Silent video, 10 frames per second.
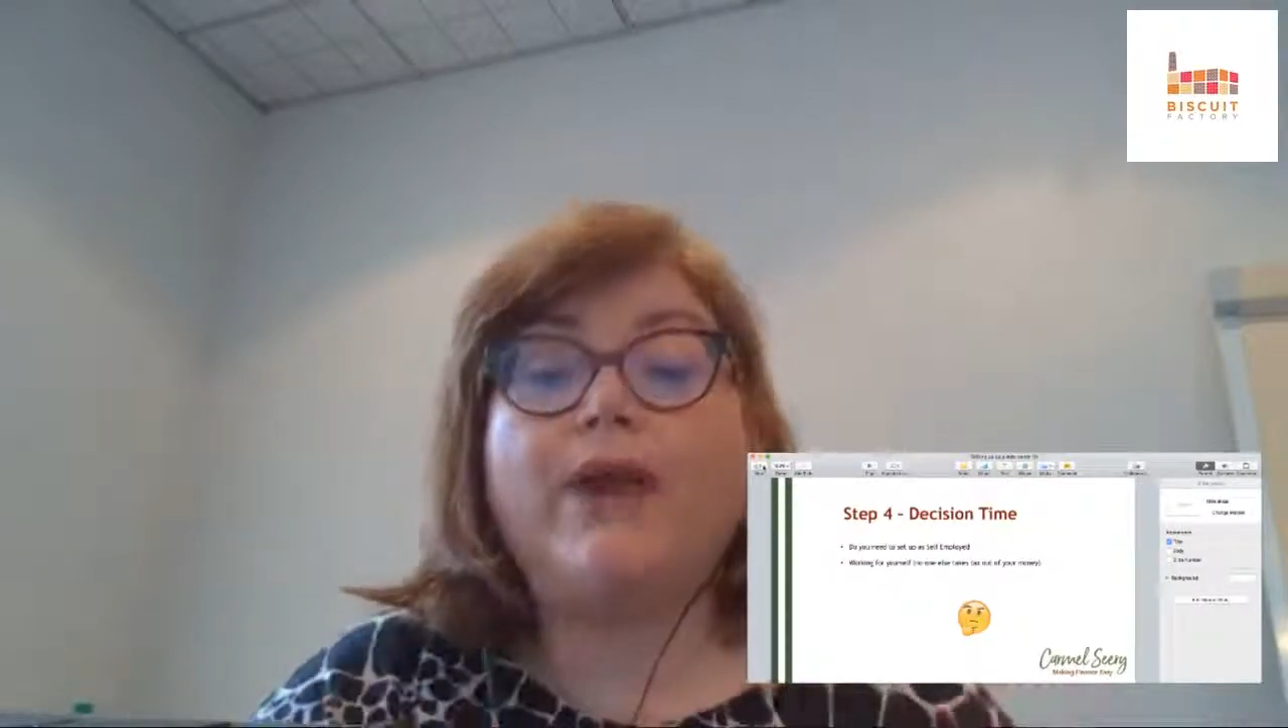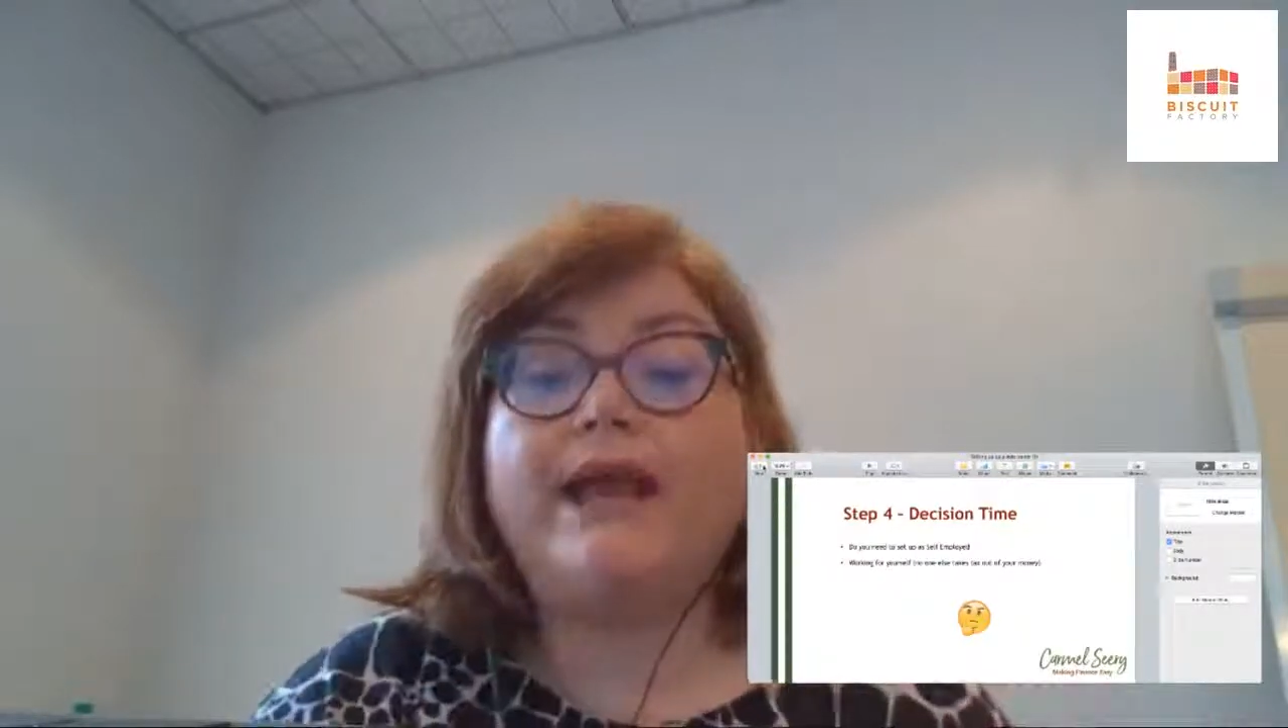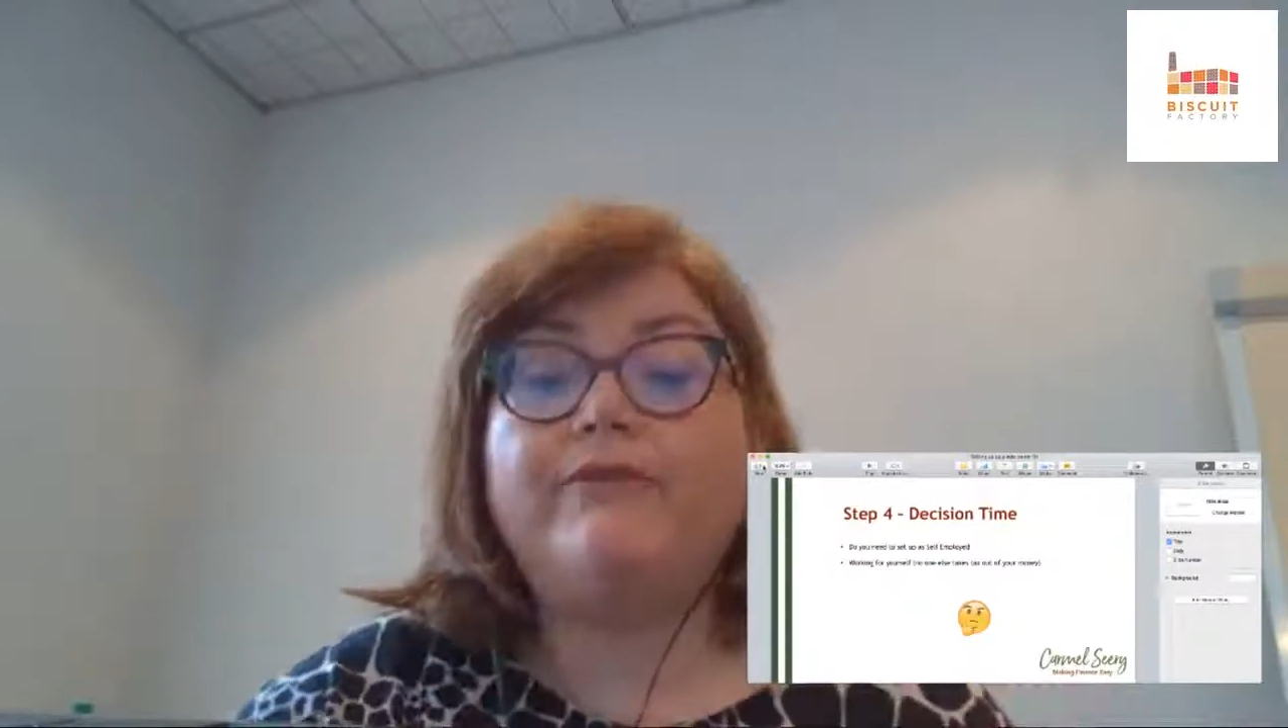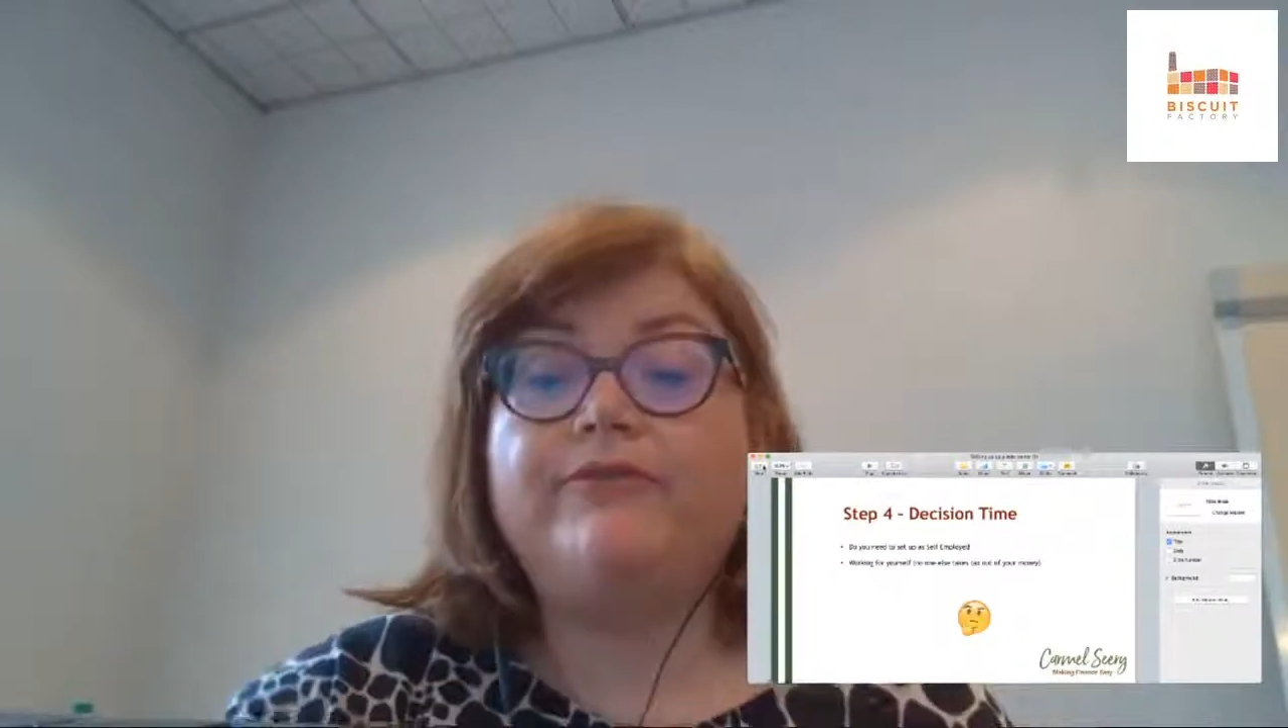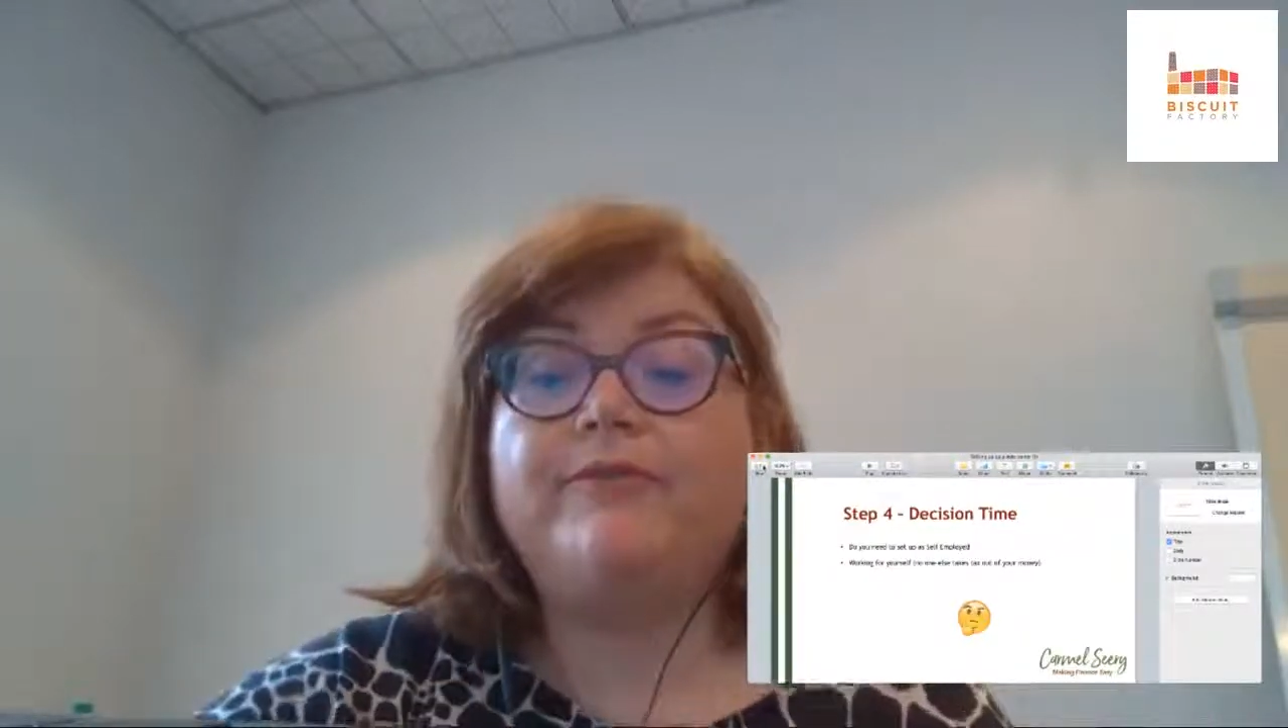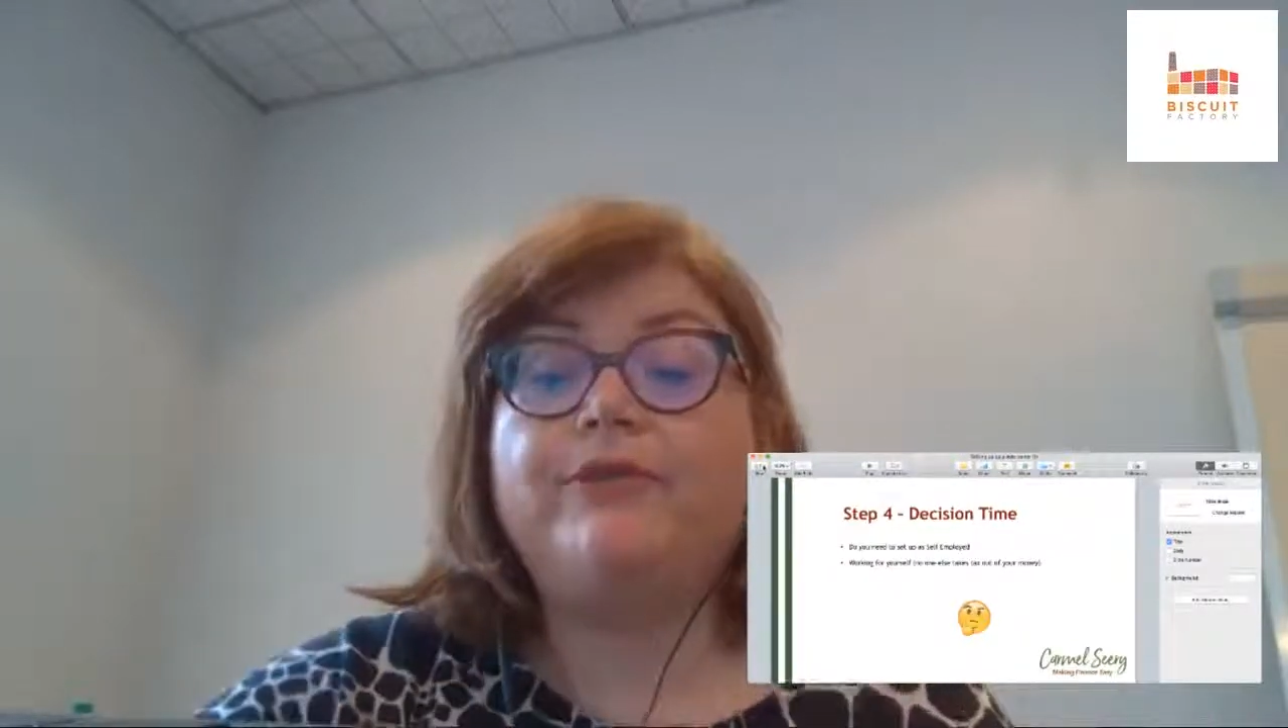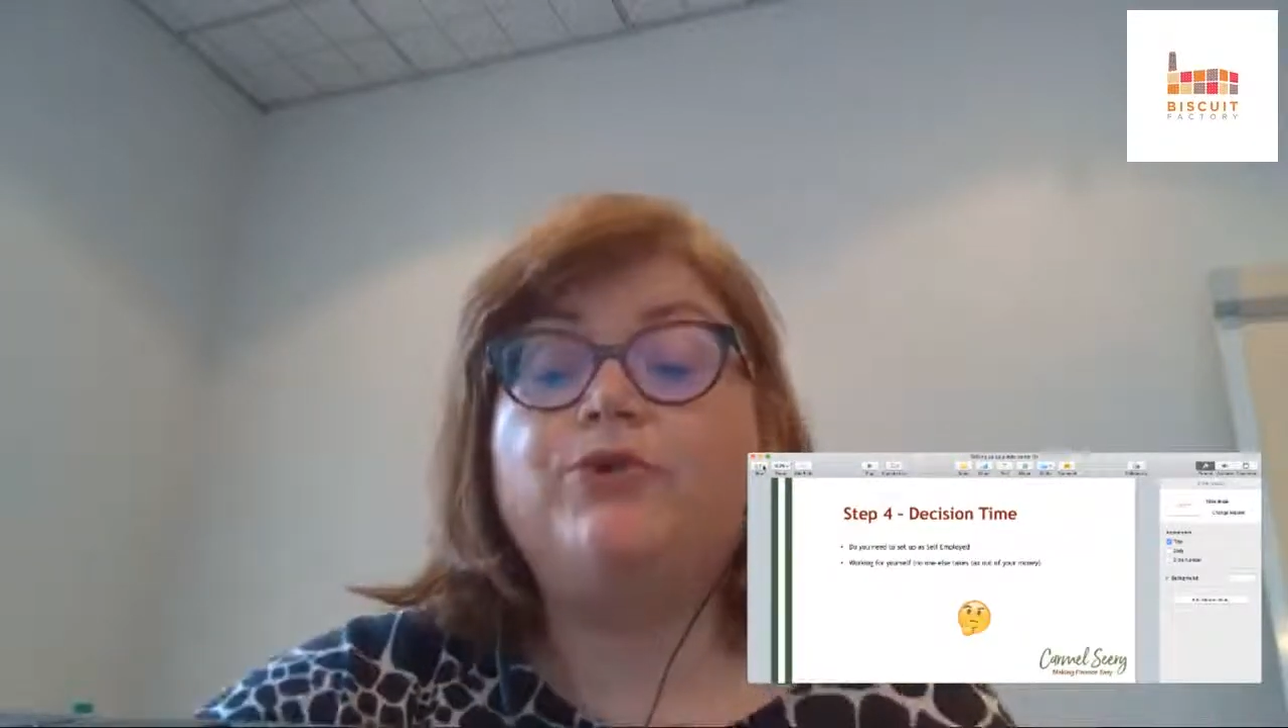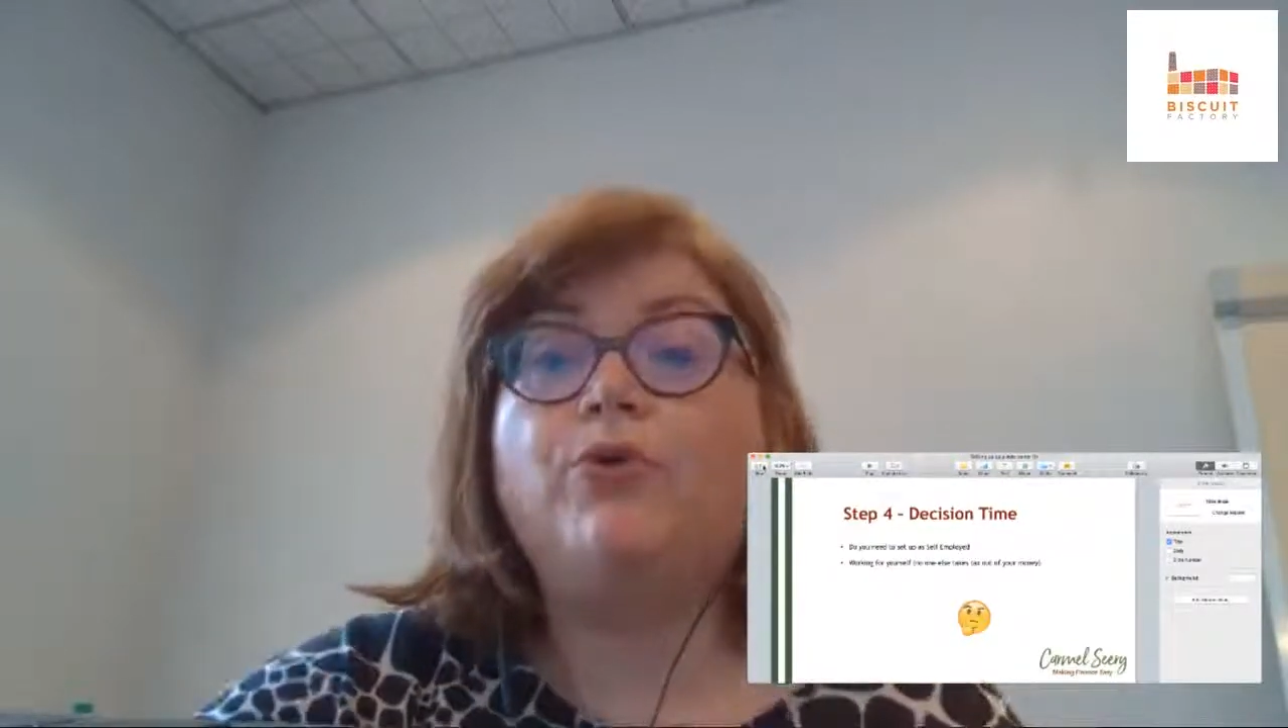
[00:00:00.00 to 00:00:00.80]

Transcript: away from the